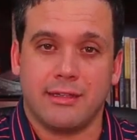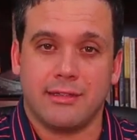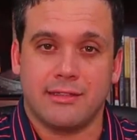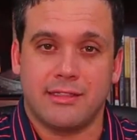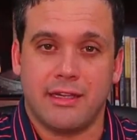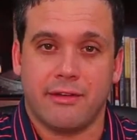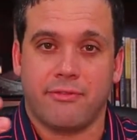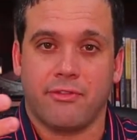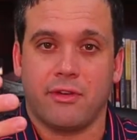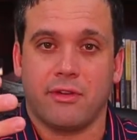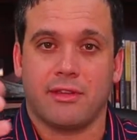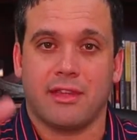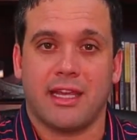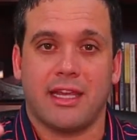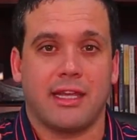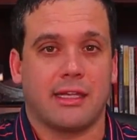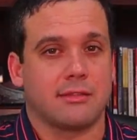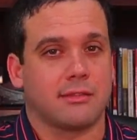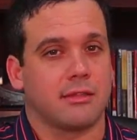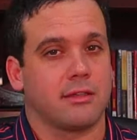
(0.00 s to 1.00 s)
at different
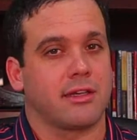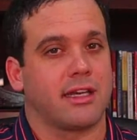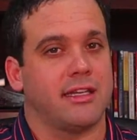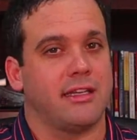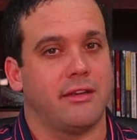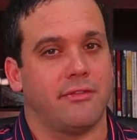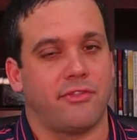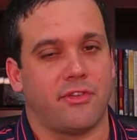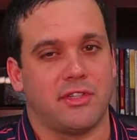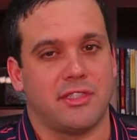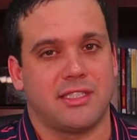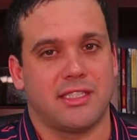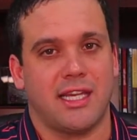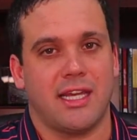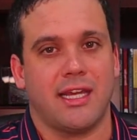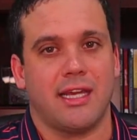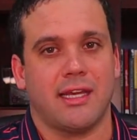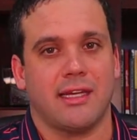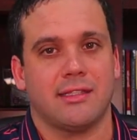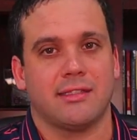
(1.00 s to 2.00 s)
things, look at different
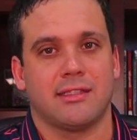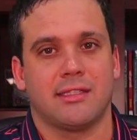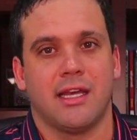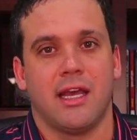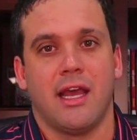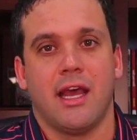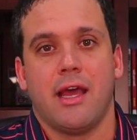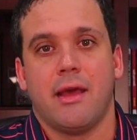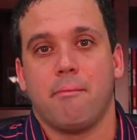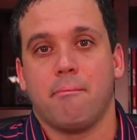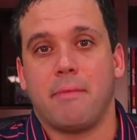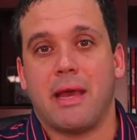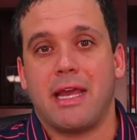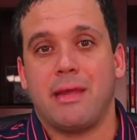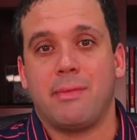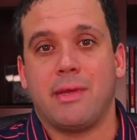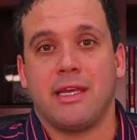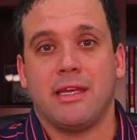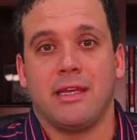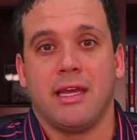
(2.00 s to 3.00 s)
tints.
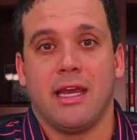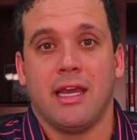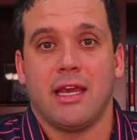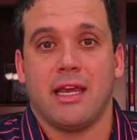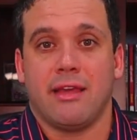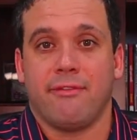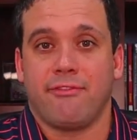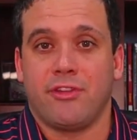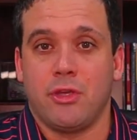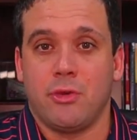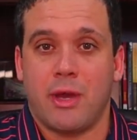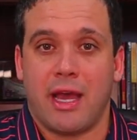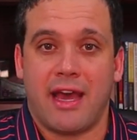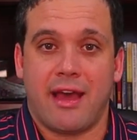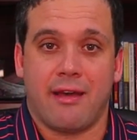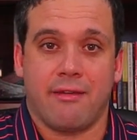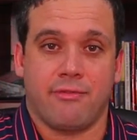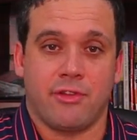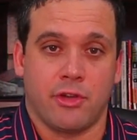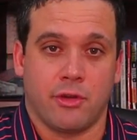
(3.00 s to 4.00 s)
Maybe if you
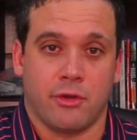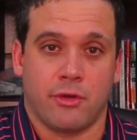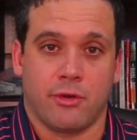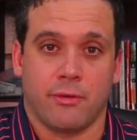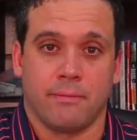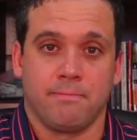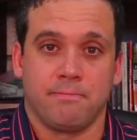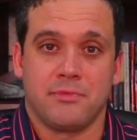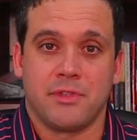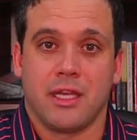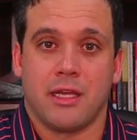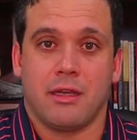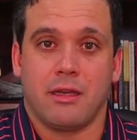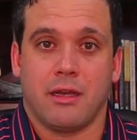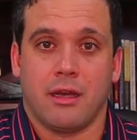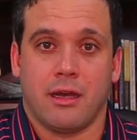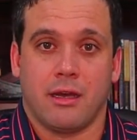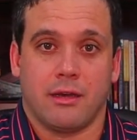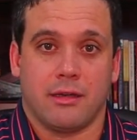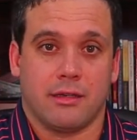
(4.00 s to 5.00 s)
have your
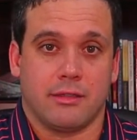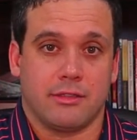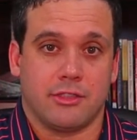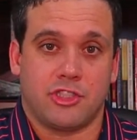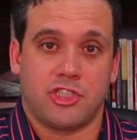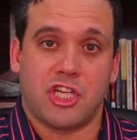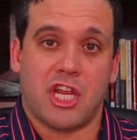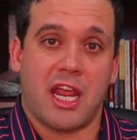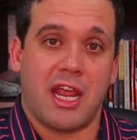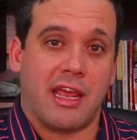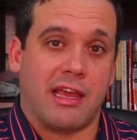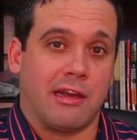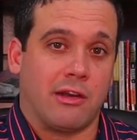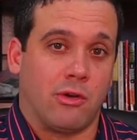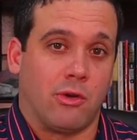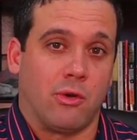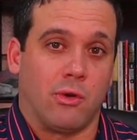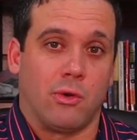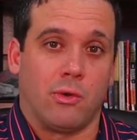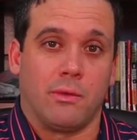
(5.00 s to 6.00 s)

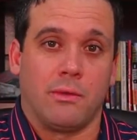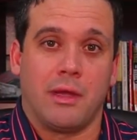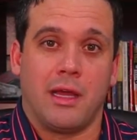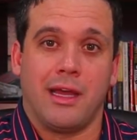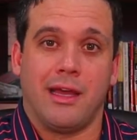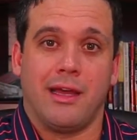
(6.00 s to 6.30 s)
channel